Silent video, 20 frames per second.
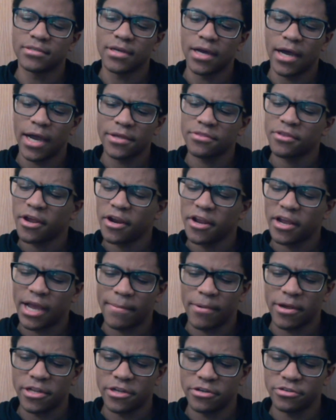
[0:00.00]
I thought I'd
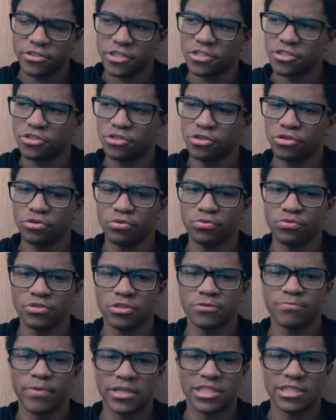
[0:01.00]
come on here just to
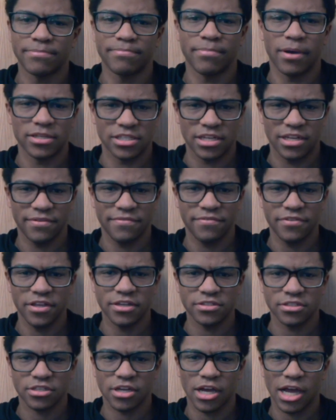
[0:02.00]
spread some positivity
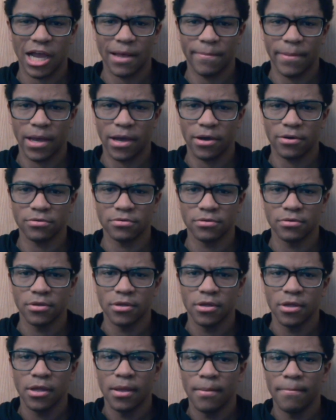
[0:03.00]
and talk about
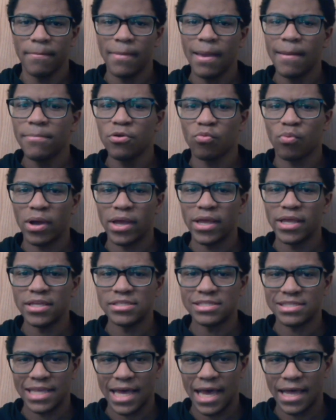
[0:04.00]
maybe
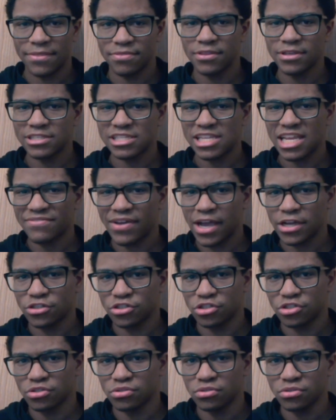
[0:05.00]
ways that this live
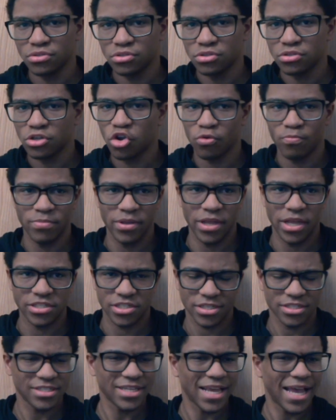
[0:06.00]
action could be a
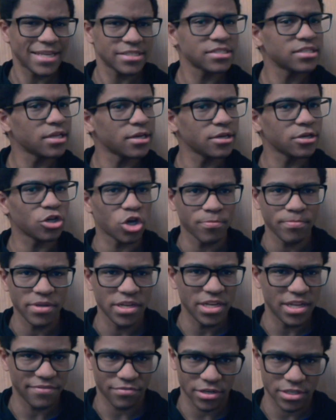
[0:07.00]
success and could be
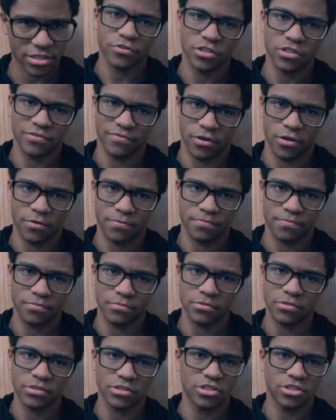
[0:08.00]
different. First of all,
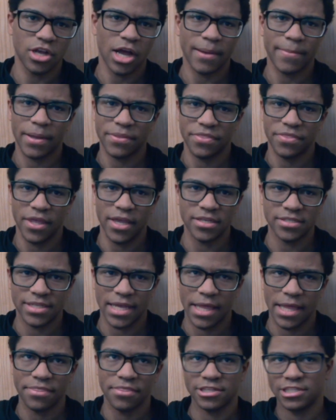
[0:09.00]
let's talk about things
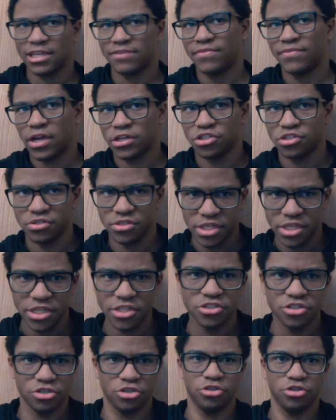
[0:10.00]
that this live action
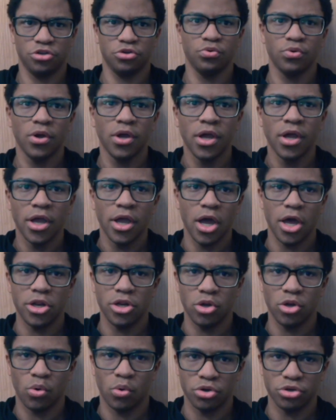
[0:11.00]
needs to do
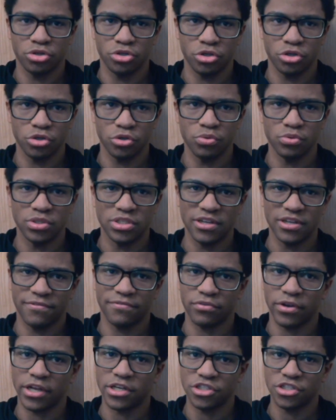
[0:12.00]
in order to
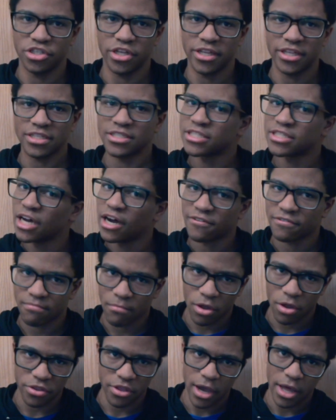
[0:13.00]
differentiate itself
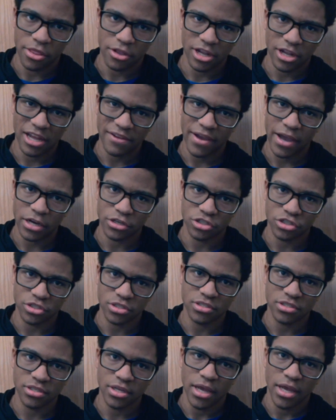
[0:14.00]
from all the other live
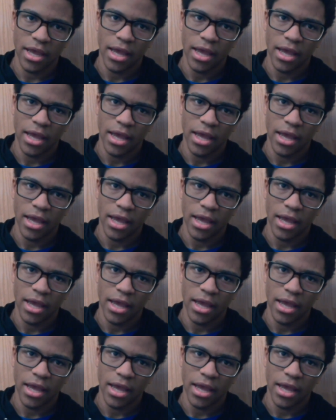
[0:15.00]
actions